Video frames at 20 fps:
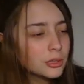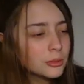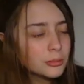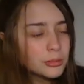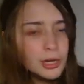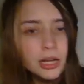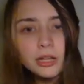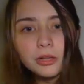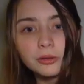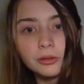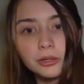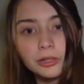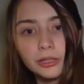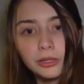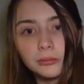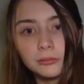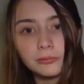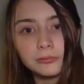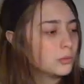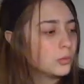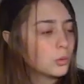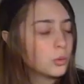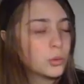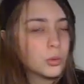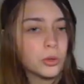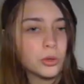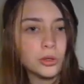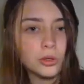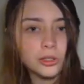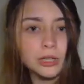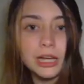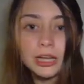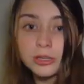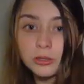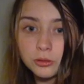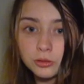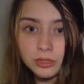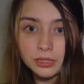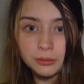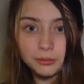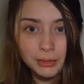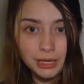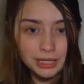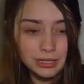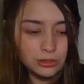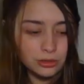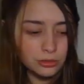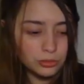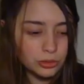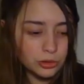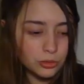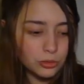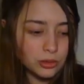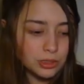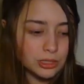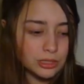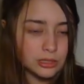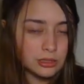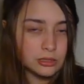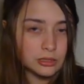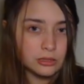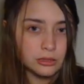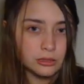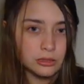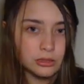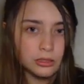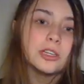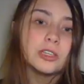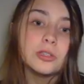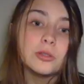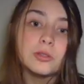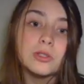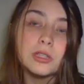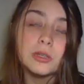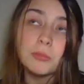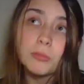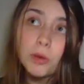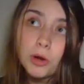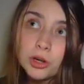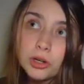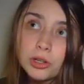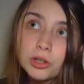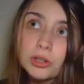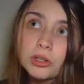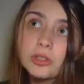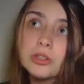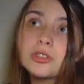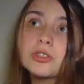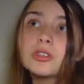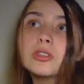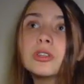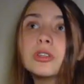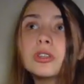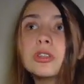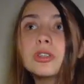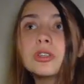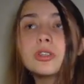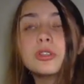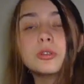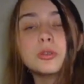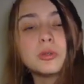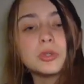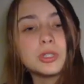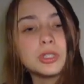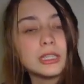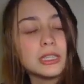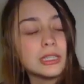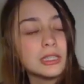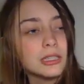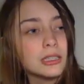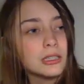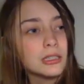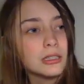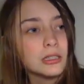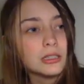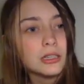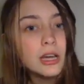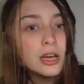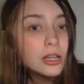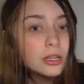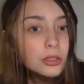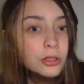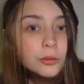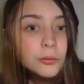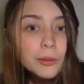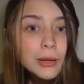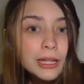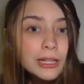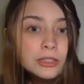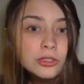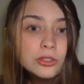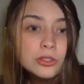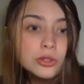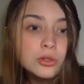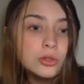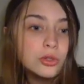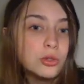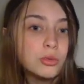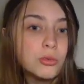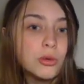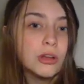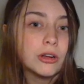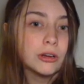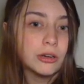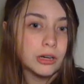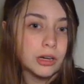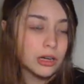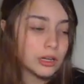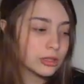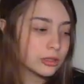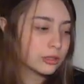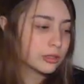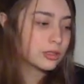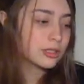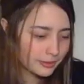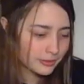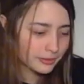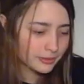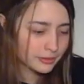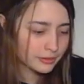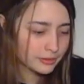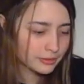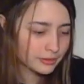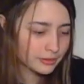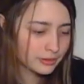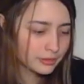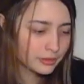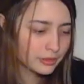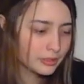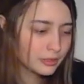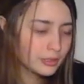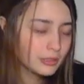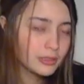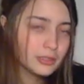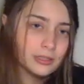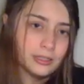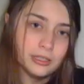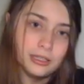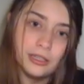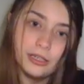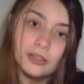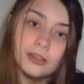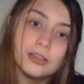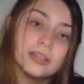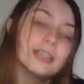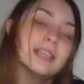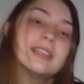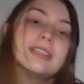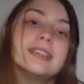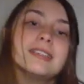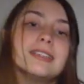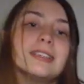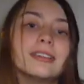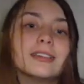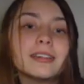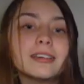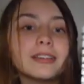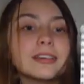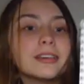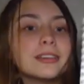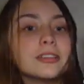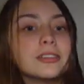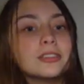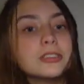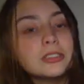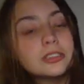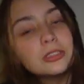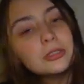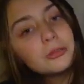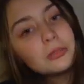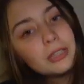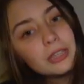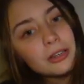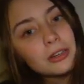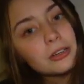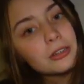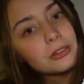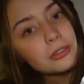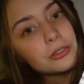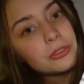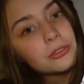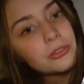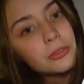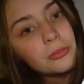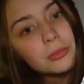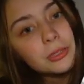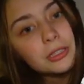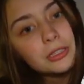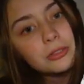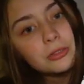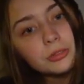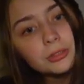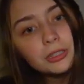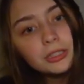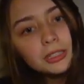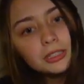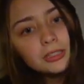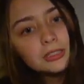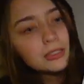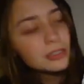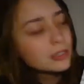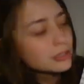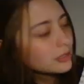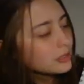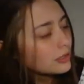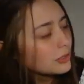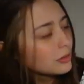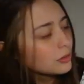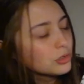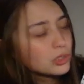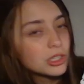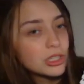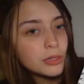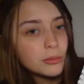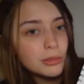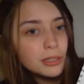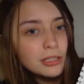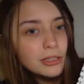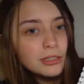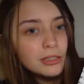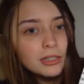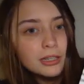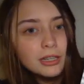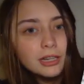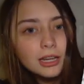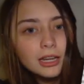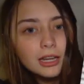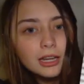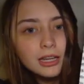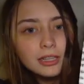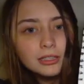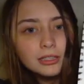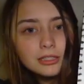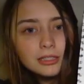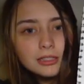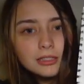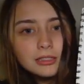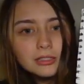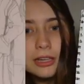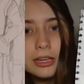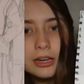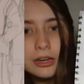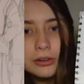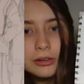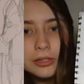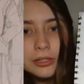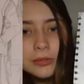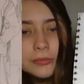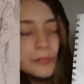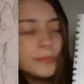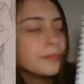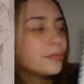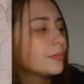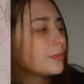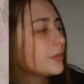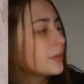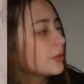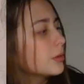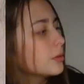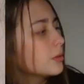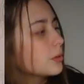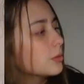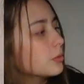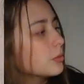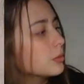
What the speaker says: coloring them. Or not using pencil. Using markers. Using colored pencils, watercolors. Here is two characters from my story. This is still Jamie. And this is Aaron, who